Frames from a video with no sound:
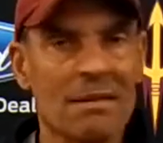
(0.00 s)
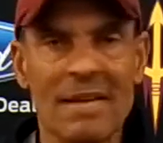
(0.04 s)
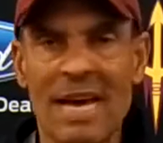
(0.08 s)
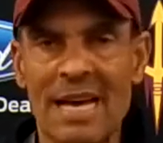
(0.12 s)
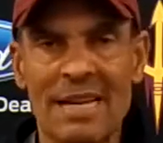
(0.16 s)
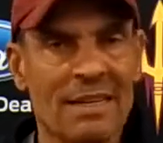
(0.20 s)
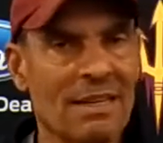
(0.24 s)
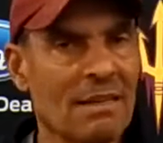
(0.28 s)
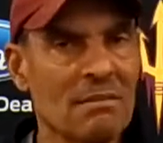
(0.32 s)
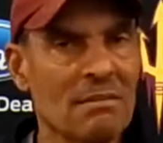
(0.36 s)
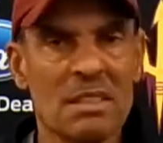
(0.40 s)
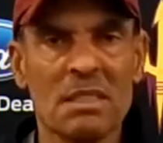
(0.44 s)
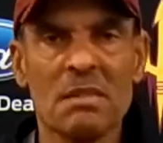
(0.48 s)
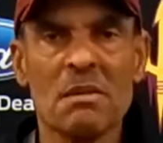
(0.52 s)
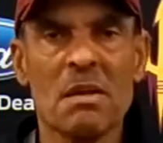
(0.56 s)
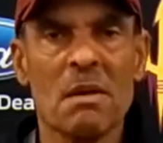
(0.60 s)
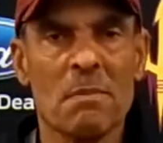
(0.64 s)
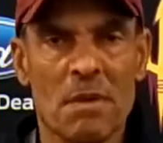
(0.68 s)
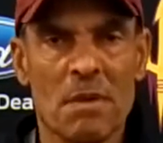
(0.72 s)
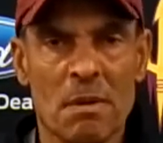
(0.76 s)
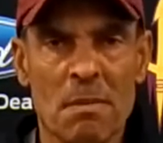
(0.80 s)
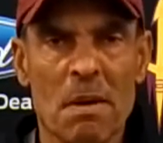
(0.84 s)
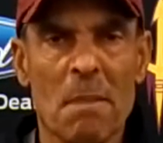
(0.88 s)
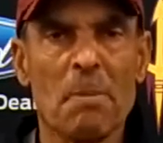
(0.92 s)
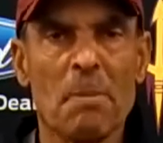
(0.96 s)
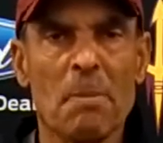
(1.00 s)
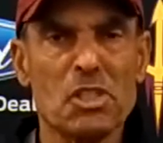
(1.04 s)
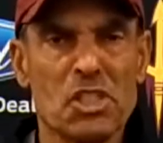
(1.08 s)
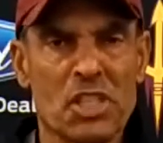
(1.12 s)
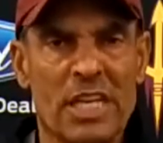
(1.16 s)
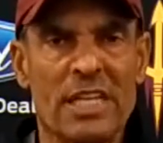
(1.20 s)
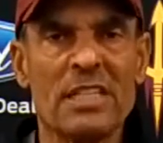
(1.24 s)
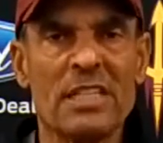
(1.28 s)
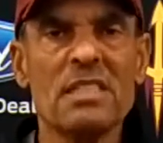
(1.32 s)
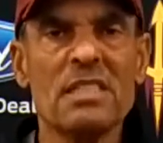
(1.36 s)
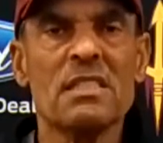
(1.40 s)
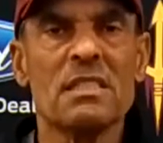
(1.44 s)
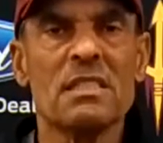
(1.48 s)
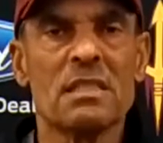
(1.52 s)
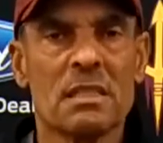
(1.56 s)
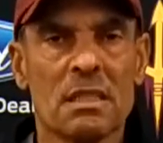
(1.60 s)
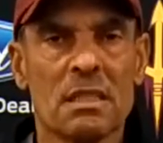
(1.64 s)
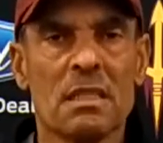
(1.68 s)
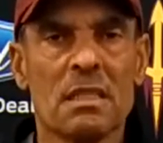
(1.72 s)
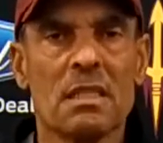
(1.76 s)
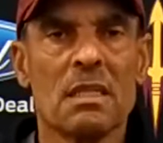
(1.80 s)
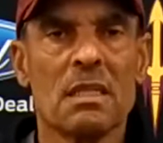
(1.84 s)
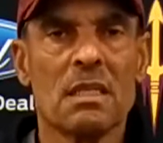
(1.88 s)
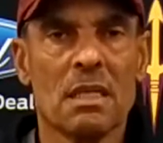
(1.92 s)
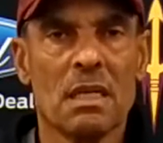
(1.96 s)
Not a percentage,
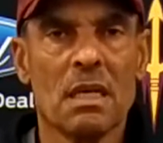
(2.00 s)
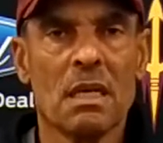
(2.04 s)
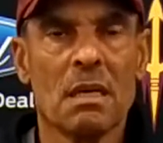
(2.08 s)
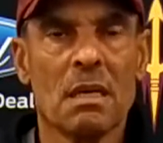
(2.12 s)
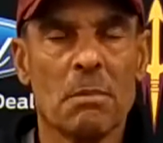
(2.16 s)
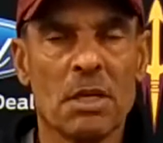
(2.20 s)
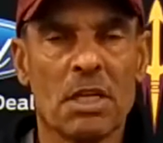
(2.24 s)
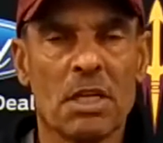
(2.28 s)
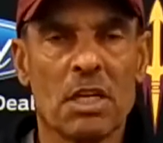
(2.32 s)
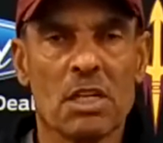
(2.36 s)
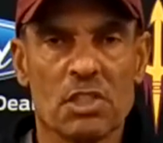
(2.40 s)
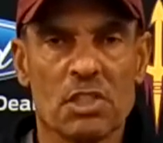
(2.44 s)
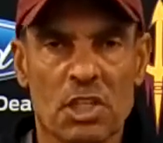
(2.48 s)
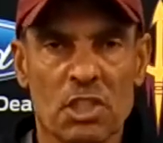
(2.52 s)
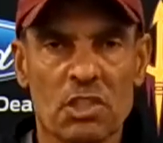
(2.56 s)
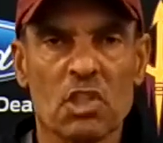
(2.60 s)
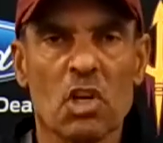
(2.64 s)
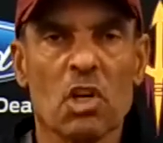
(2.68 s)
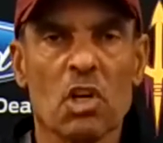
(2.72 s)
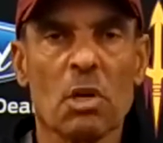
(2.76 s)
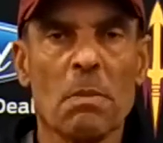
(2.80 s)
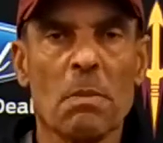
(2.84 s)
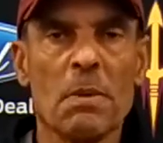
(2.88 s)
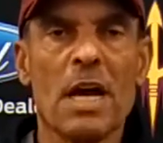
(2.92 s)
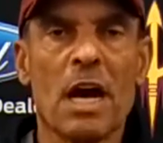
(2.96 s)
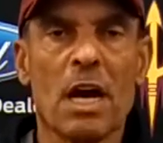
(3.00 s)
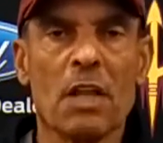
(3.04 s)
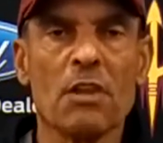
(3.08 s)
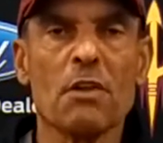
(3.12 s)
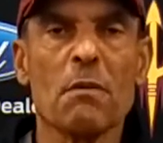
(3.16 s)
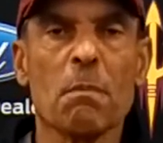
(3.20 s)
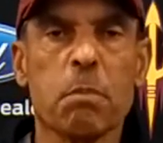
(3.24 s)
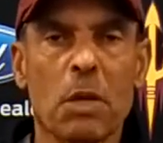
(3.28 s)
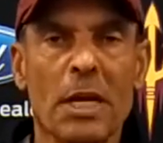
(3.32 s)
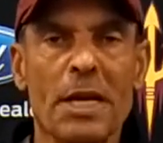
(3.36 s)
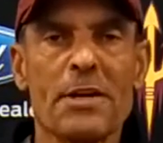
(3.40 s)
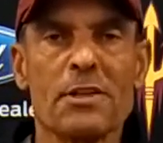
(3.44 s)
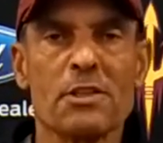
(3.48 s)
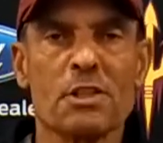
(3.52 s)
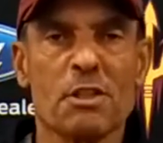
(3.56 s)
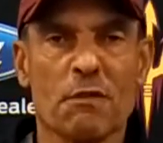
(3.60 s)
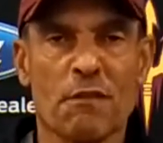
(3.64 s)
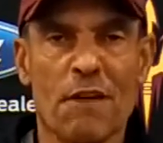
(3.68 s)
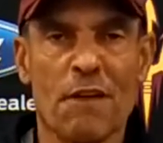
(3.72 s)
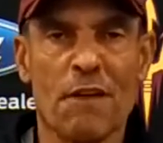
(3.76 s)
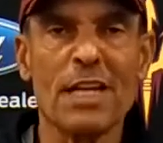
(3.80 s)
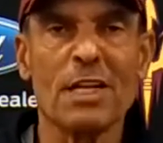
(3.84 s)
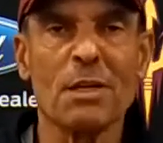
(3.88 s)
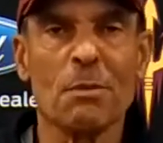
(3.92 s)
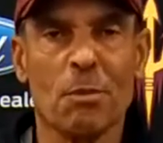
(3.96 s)
because there's going to be other players
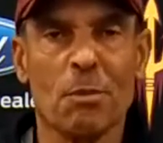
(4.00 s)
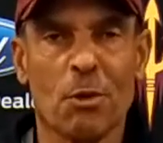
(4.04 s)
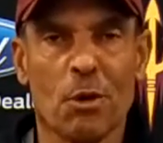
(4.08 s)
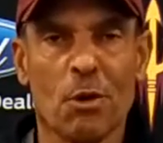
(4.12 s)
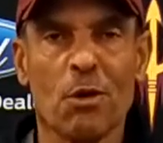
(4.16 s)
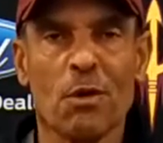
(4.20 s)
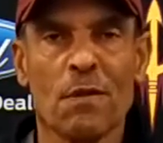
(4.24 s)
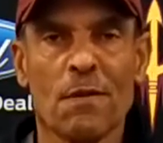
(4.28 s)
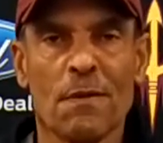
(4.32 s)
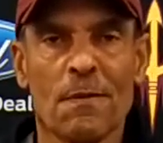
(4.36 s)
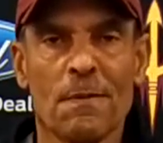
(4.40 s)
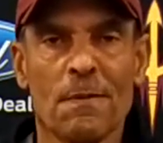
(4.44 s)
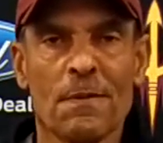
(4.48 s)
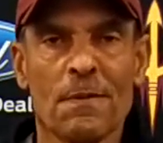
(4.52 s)
available